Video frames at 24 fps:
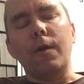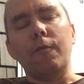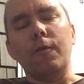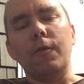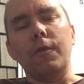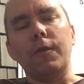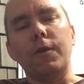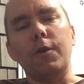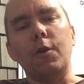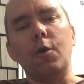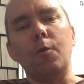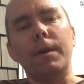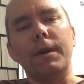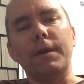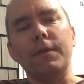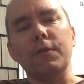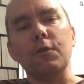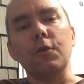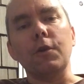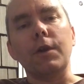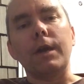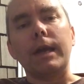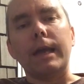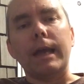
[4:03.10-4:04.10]
that nobody's
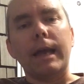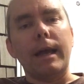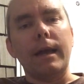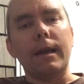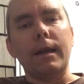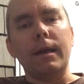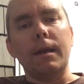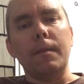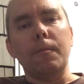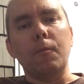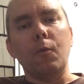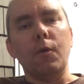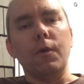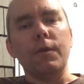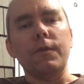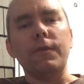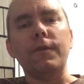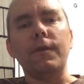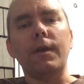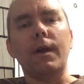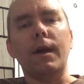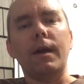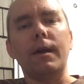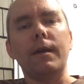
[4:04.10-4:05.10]
looking at anymore.
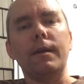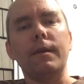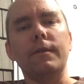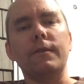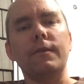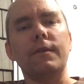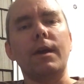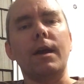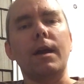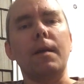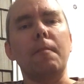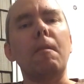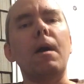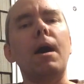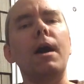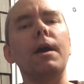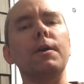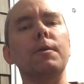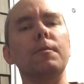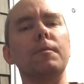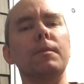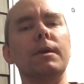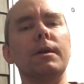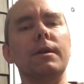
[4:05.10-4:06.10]
It's not a
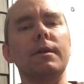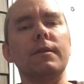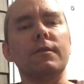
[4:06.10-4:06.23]
monument,